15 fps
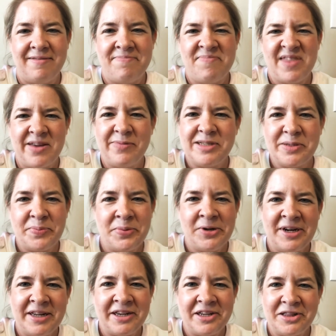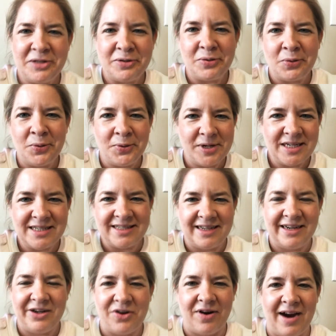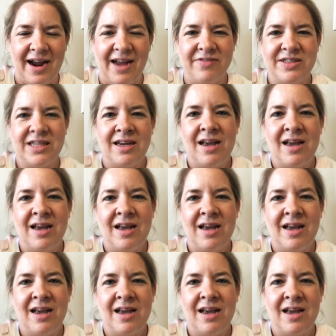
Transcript: It was a pretty good little quarantine craft.